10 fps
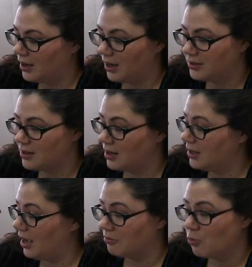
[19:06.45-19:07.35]
It
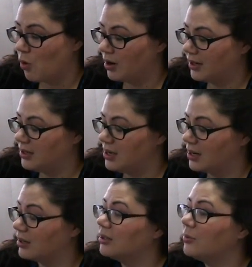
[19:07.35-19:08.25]
yeah, you get
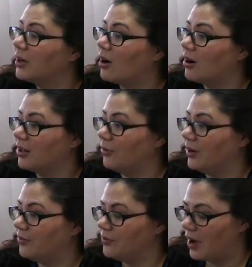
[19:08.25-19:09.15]
a little bit of cardio
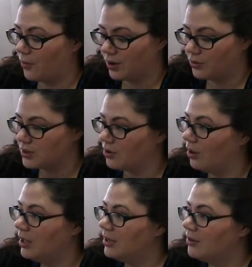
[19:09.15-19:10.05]
in if you've got one of those
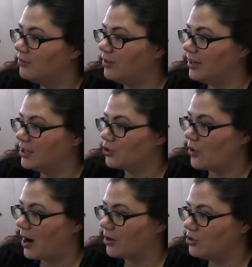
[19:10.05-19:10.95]
little fitness
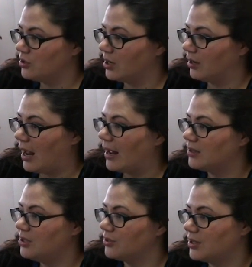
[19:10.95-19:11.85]
trackers. You can
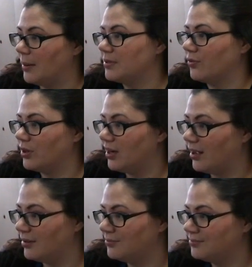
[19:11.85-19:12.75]
add to your steps for the day.